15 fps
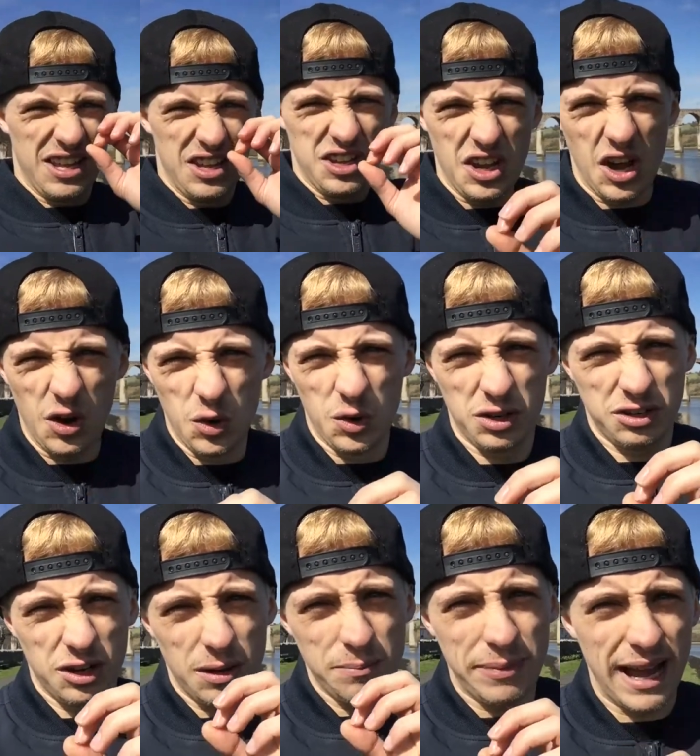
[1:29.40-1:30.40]
Yo,
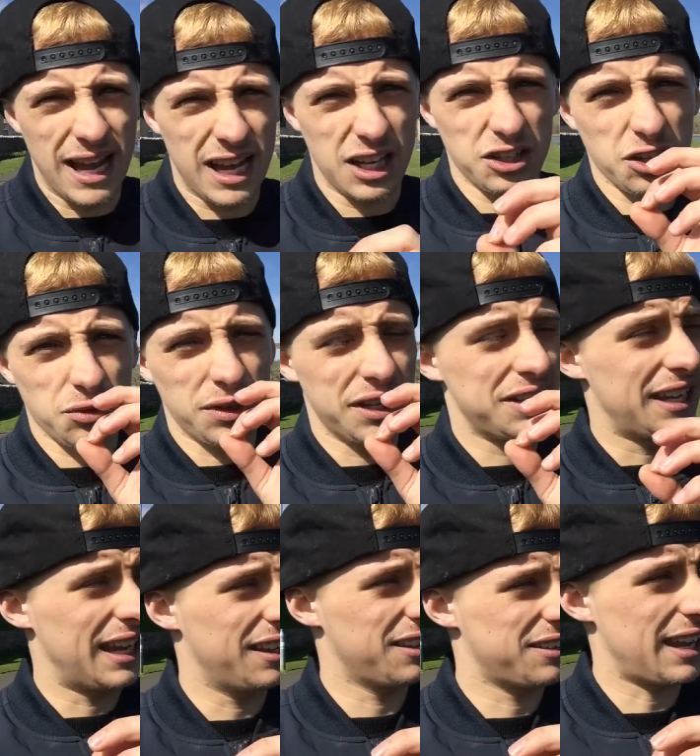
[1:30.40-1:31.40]
so I'm back. I just want to
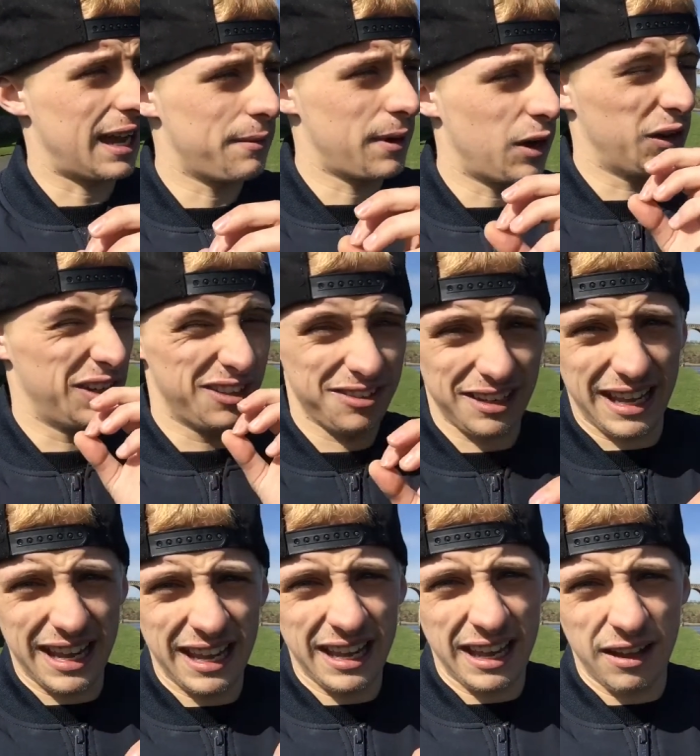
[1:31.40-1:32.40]
take the time out and
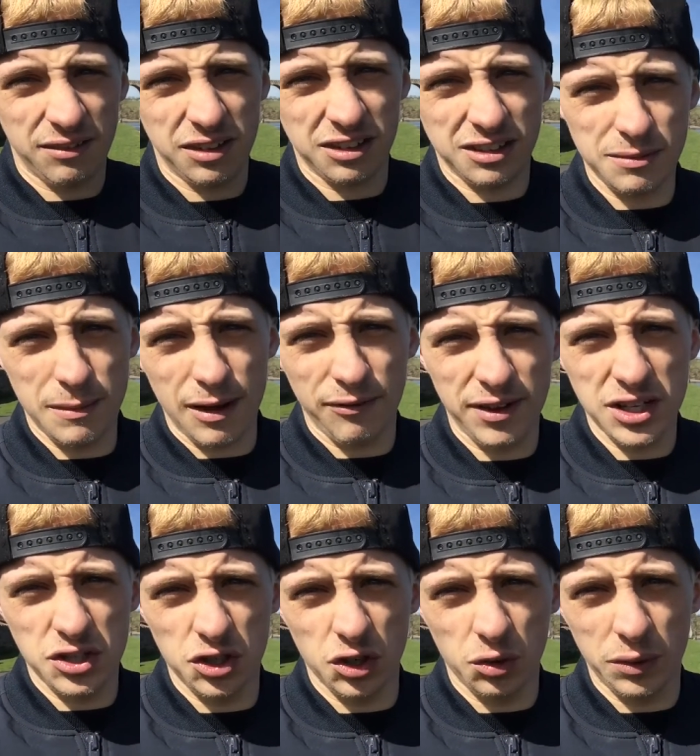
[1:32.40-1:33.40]
say, if you see my
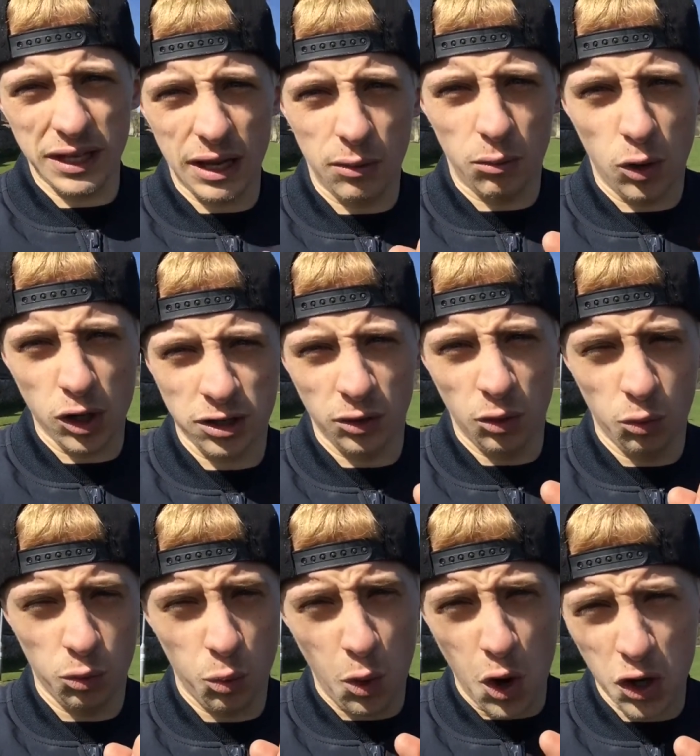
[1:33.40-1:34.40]
video when I'm
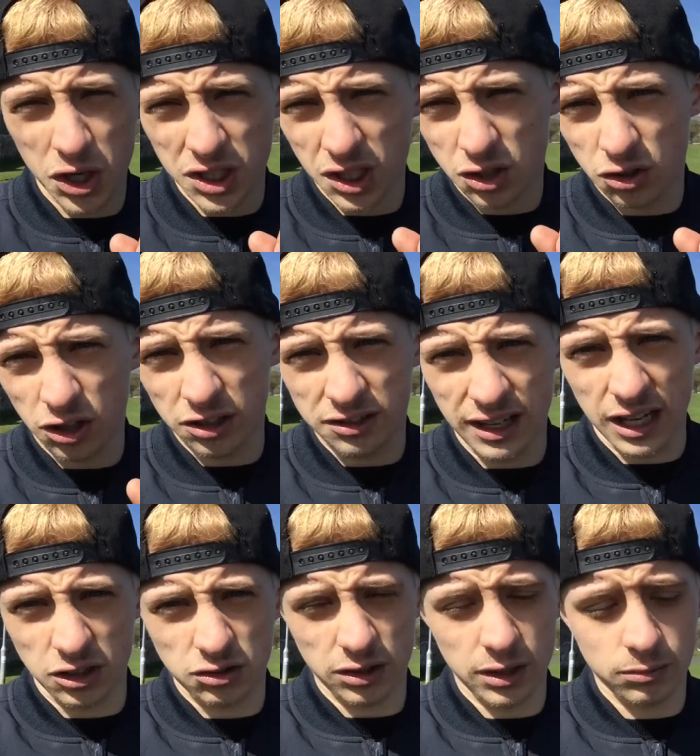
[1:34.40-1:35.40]
walking across
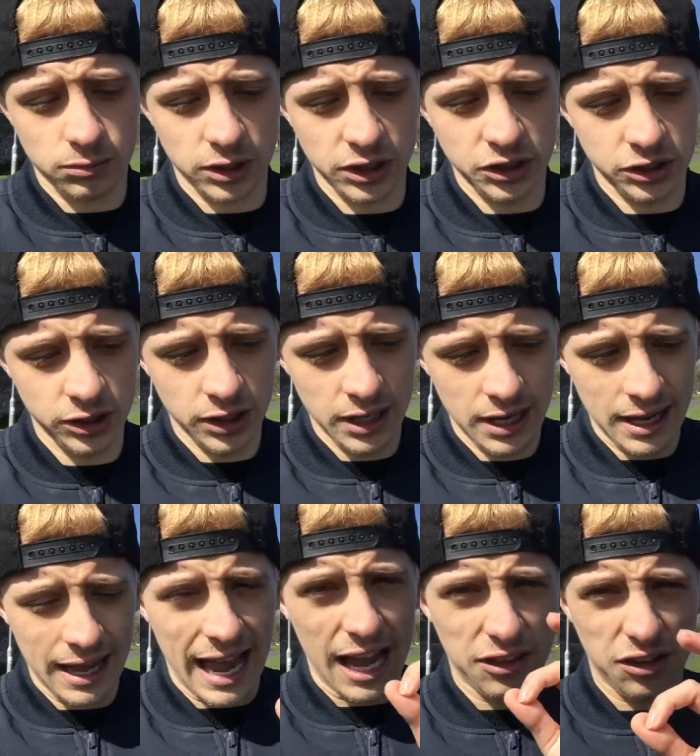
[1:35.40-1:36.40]
that train bridge,
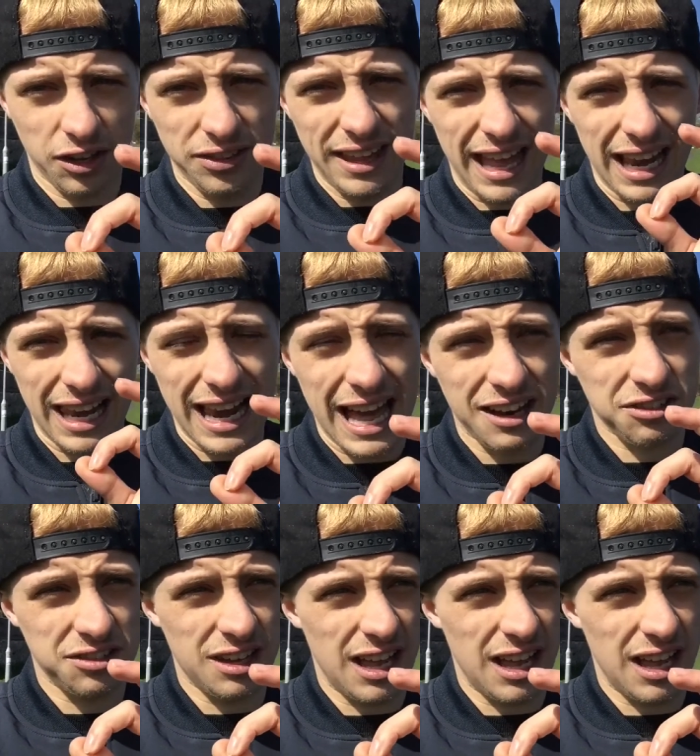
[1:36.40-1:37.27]
i done that last